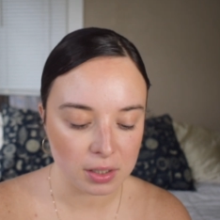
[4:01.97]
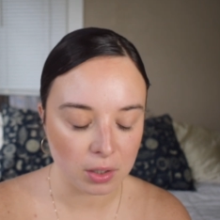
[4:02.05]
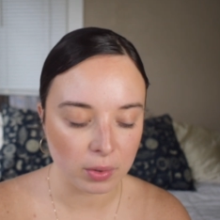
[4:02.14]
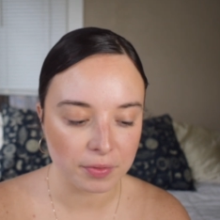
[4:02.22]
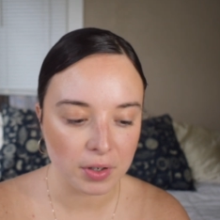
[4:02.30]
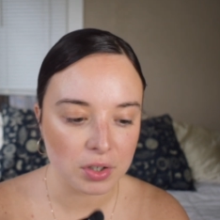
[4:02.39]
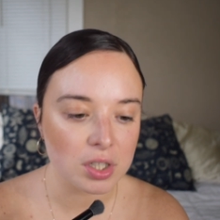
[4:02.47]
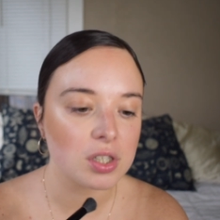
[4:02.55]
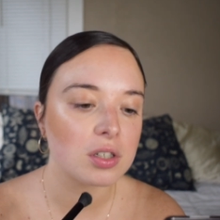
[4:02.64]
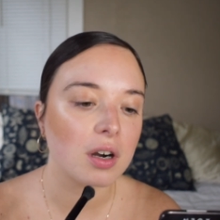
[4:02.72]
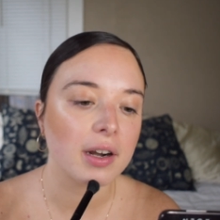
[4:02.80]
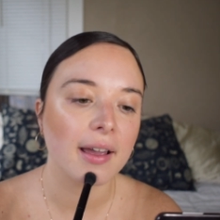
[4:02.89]
So if you're just
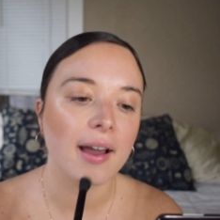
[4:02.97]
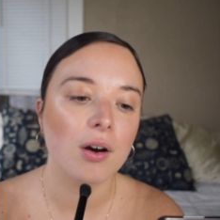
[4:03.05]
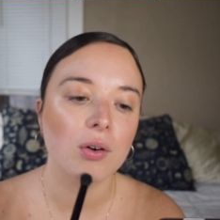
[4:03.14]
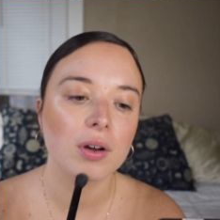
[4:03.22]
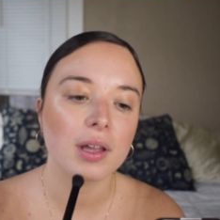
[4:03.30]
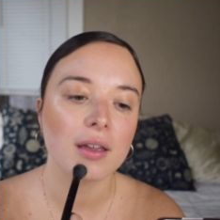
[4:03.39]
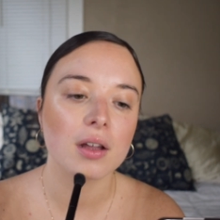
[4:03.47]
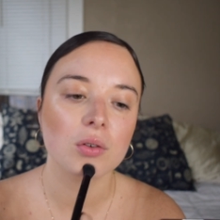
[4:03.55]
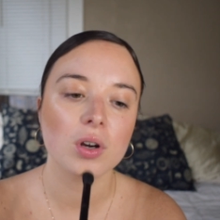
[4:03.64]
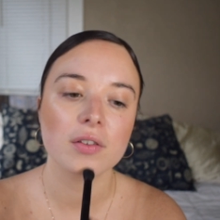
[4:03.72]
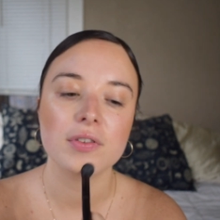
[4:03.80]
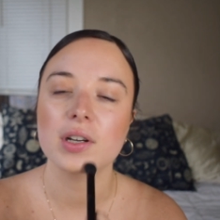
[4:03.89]
starting out and
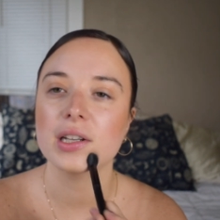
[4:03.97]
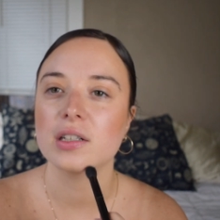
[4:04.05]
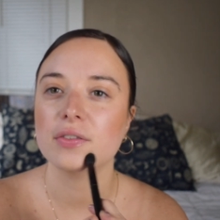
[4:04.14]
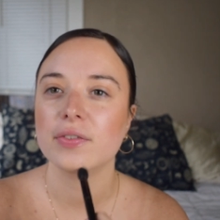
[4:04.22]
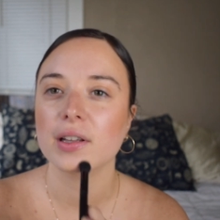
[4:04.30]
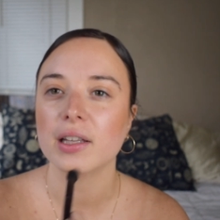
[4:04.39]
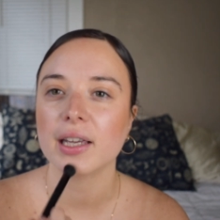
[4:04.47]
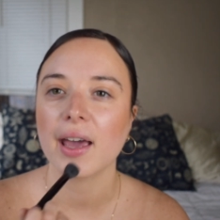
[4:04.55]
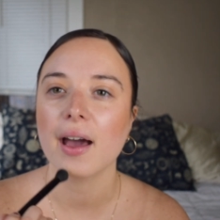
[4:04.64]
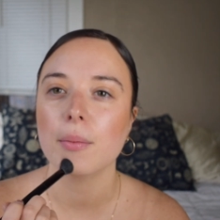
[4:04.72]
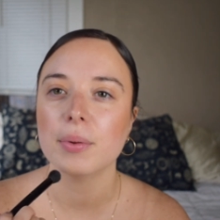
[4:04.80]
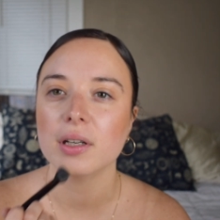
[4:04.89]
or if you need to fill a
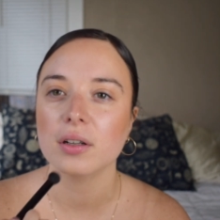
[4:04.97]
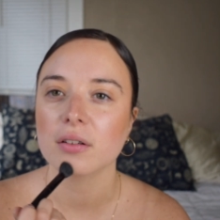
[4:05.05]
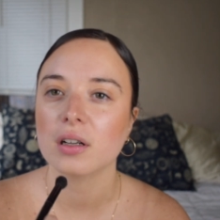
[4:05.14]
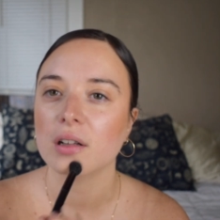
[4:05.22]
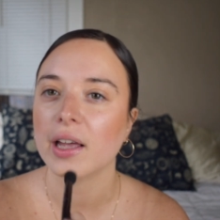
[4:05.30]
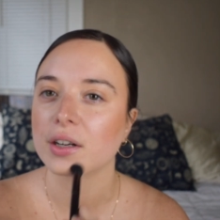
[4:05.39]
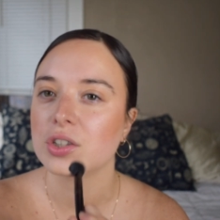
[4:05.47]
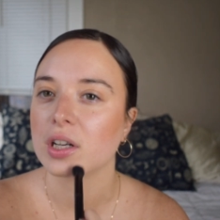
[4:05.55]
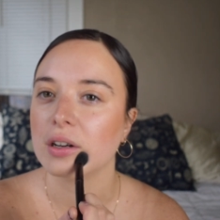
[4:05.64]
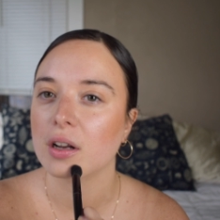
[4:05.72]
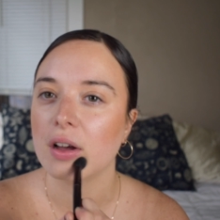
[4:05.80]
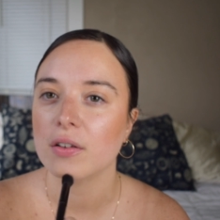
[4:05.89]
gap in your
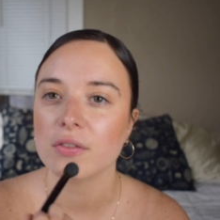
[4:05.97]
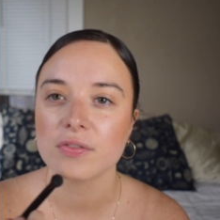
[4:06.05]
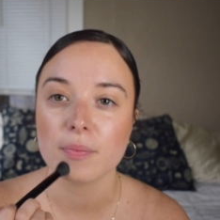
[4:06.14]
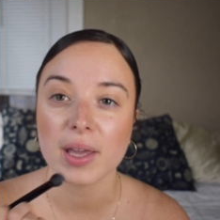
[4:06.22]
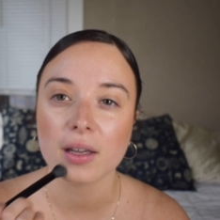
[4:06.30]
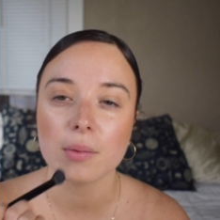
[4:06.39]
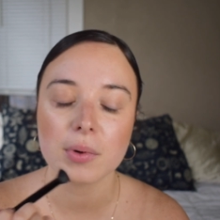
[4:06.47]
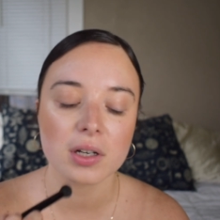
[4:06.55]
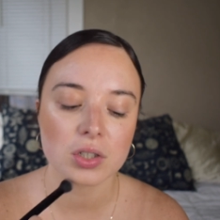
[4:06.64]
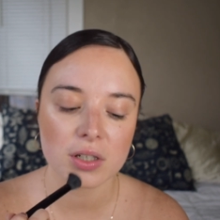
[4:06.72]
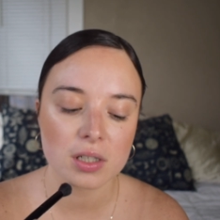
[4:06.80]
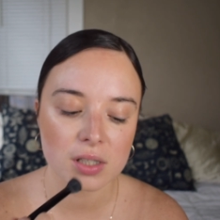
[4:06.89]
collection of makeup
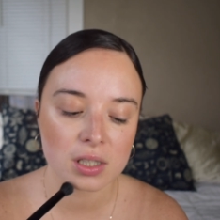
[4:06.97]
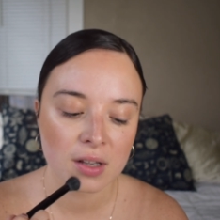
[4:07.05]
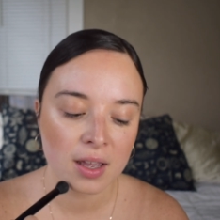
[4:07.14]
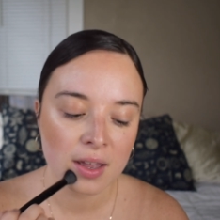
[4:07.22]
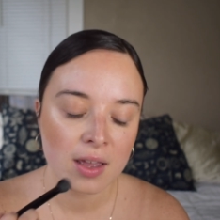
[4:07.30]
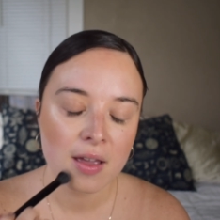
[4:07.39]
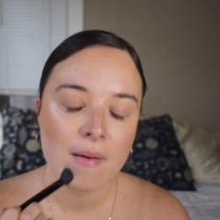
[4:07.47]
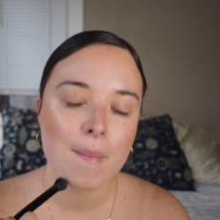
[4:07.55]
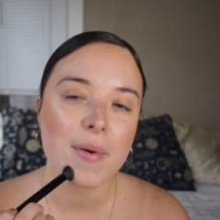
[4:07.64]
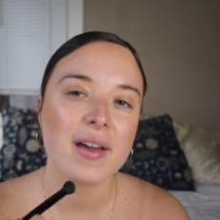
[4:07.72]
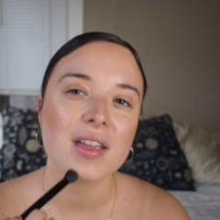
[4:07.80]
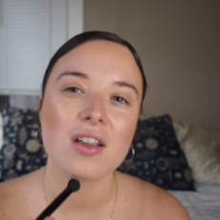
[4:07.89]
brushes,
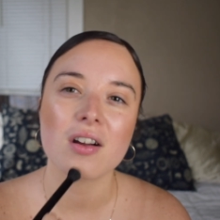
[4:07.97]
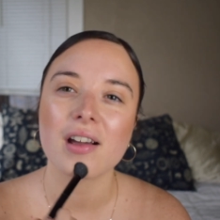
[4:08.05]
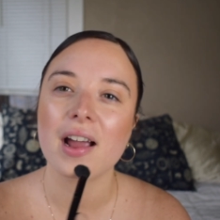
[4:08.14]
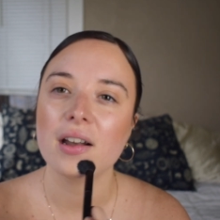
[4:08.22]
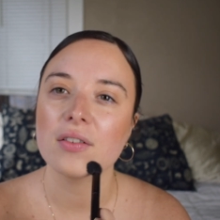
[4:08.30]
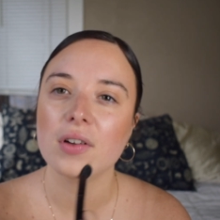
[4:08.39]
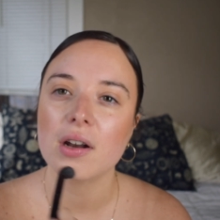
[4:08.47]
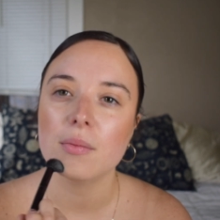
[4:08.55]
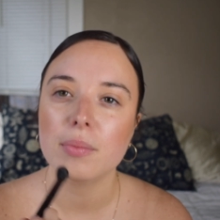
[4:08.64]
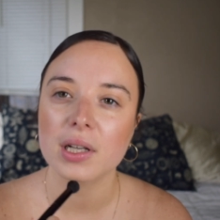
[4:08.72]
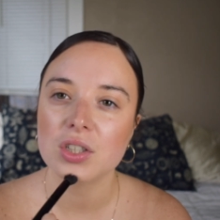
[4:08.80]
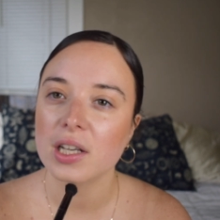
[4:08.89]
but you're kind of on a
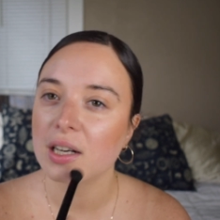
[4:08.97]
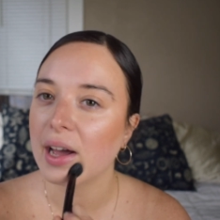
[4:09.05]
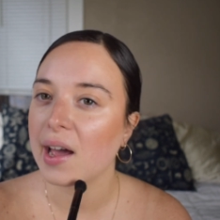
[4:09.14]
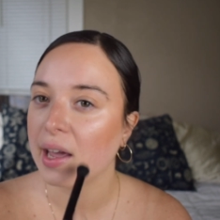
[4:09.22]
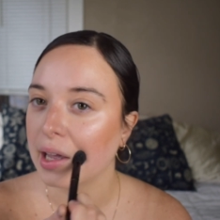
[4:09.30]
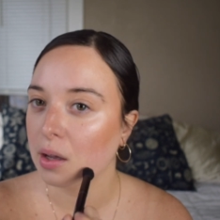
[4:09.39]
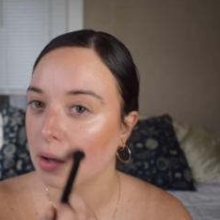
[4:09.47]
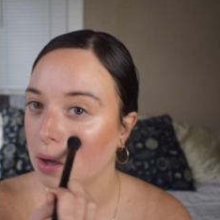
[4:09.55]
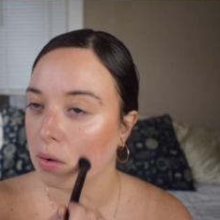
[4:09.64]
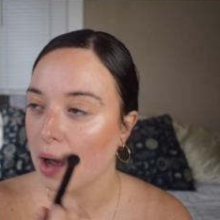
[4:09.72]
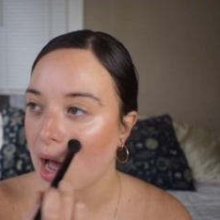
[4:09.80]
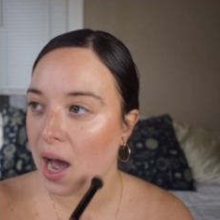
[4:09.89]
budget, I
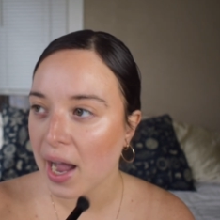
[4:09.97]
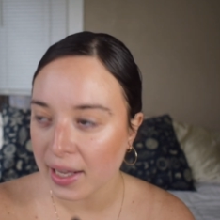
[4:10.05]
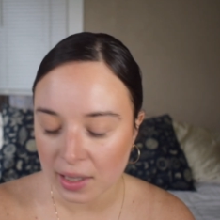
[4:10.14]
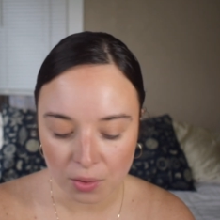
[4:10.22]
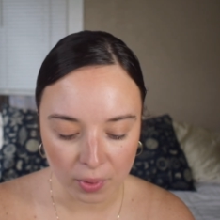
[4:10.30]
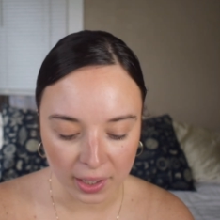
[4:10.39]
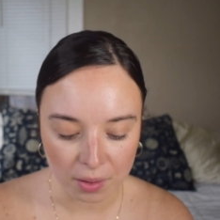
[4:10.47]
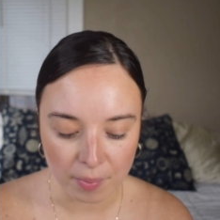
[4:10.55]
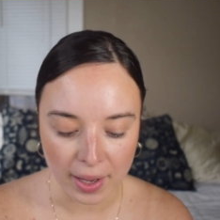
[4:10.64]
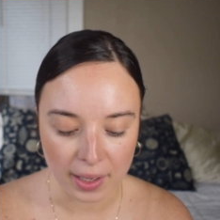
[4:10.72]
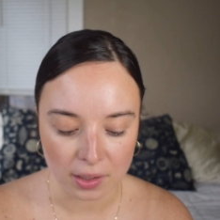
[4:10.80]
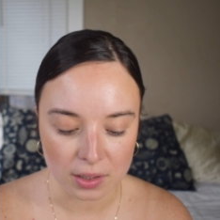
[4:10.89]
highly
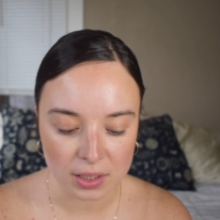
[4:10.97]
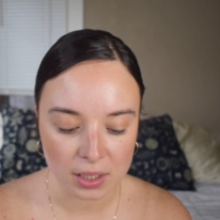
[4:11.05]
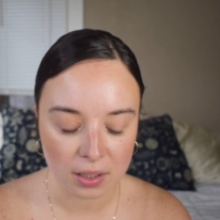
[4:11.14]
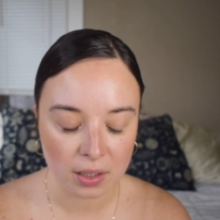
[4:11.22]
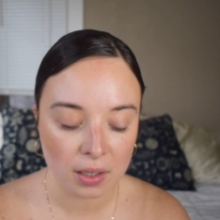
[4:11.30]
recommend